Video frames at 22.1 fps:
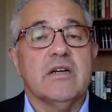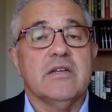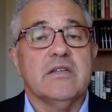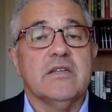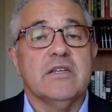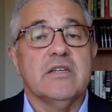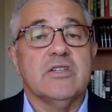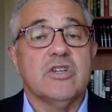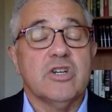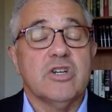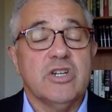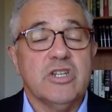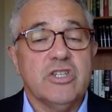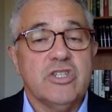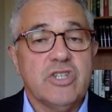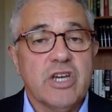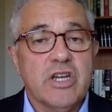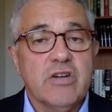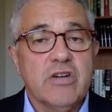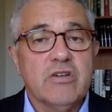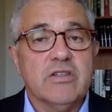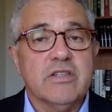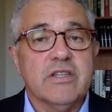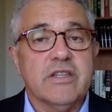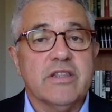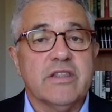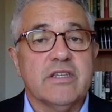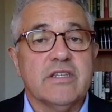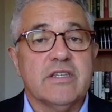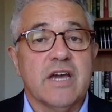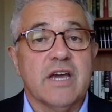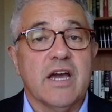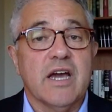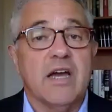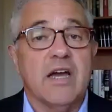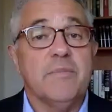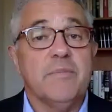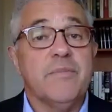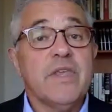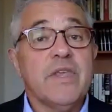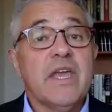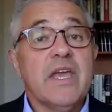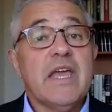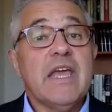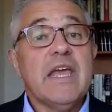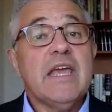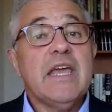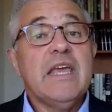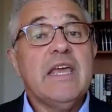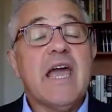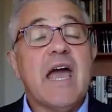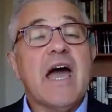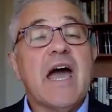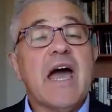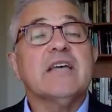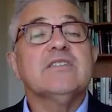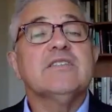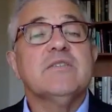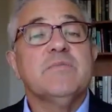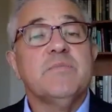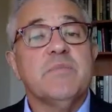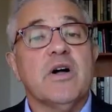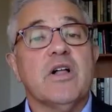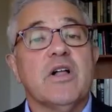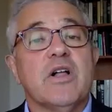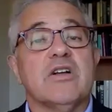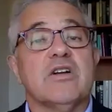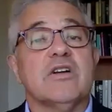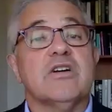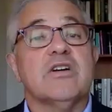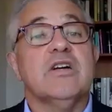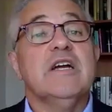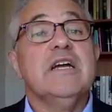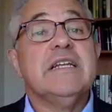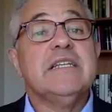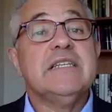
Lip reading: attorney general at the time, he asked Mueller